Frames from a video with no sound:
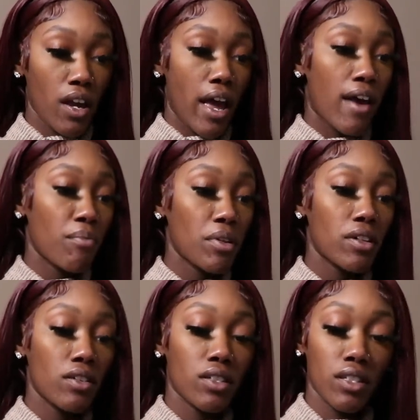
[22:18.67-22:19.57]
have
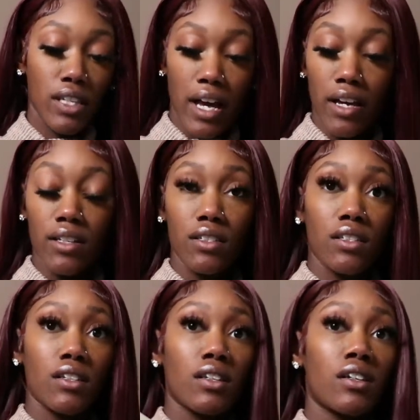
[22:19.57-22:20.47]
pillows in size.
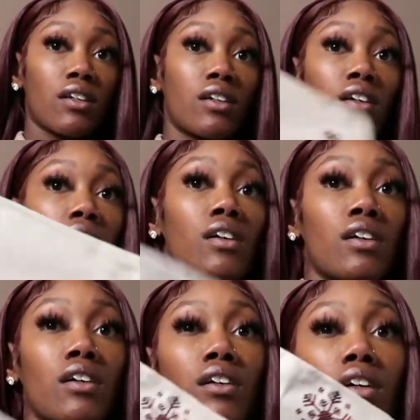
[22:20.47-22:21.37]

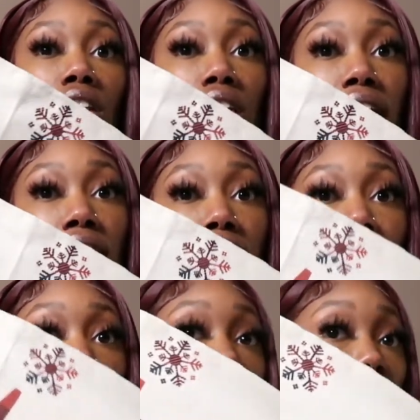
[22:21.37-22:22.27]
Let it
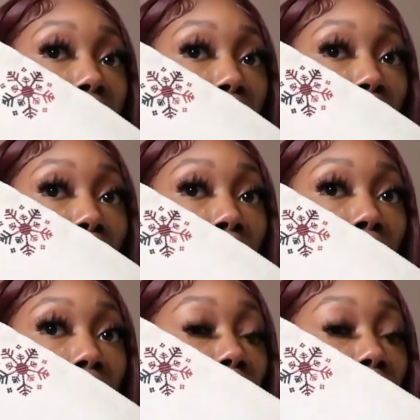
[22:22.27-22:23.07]
snow.